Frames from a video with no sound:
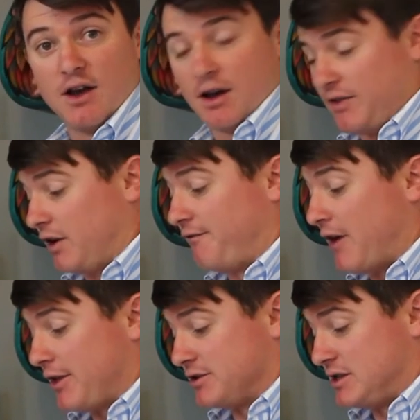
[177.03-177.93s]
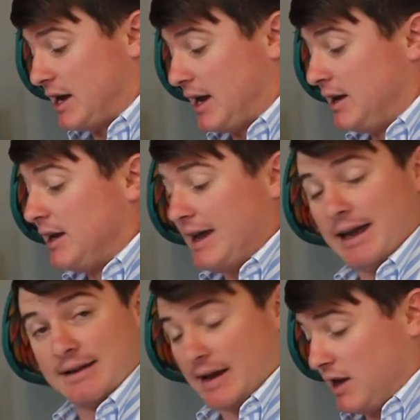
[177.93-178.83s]
I think on Father's Day,
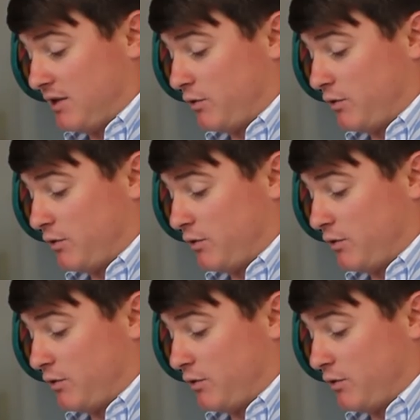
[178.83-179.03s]
hint hint,